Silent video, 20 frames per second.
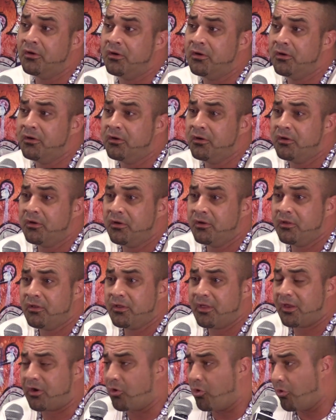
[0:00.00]
Well, I
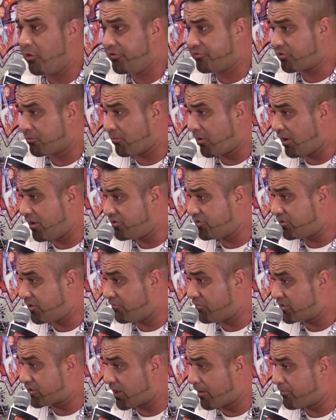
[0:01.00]
have to always remind you,
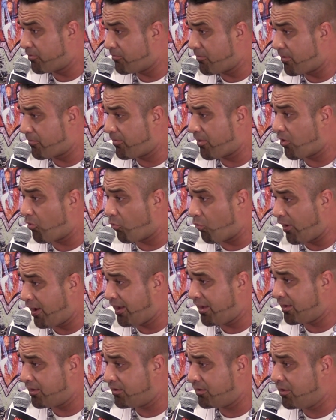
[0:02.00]
every time you remember that
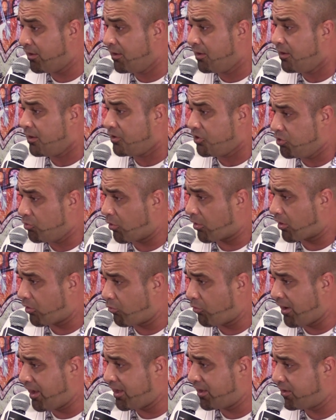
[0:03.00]
Wayne, you are
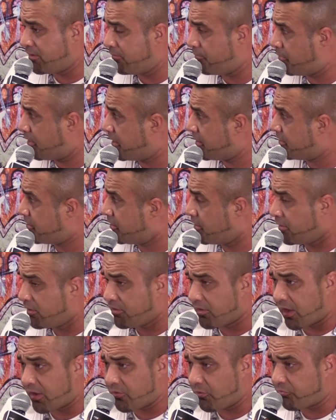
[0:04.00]
Wayne, but
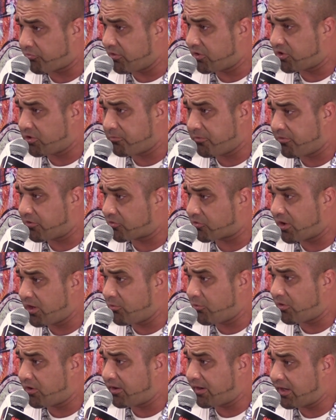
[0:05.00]
I don't think you've been the
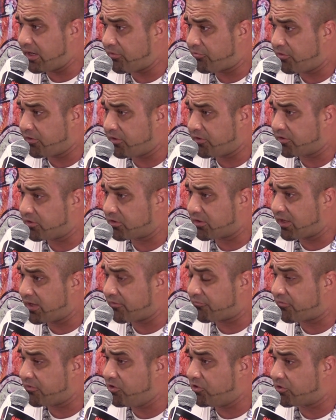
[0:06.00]
great one at anything in your
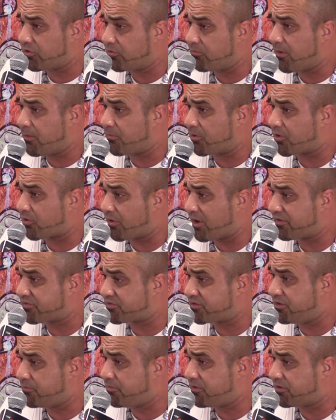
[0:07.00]
life, and you can remember
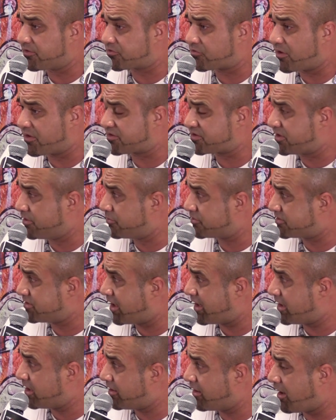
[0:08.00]
Gretzky, because Gretzky was
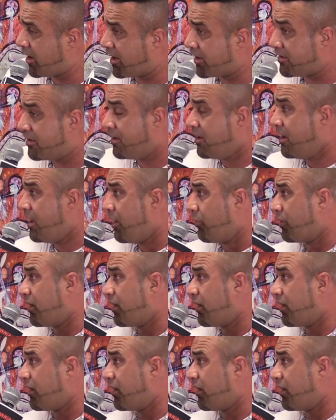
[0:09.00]
99.